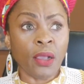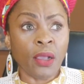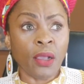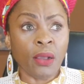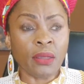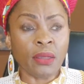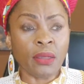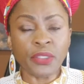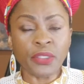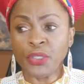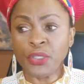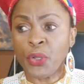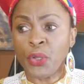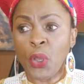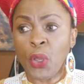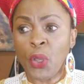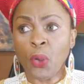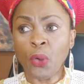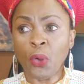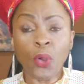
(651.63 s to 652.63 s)
you know,
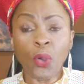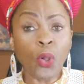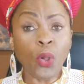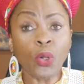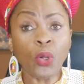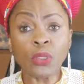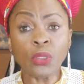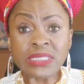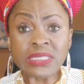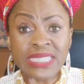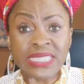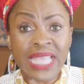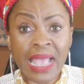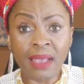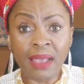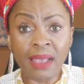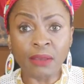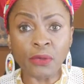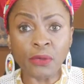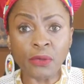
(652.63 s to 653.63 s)
a whole
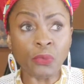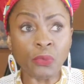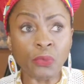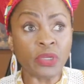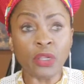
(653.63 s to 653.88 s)
town with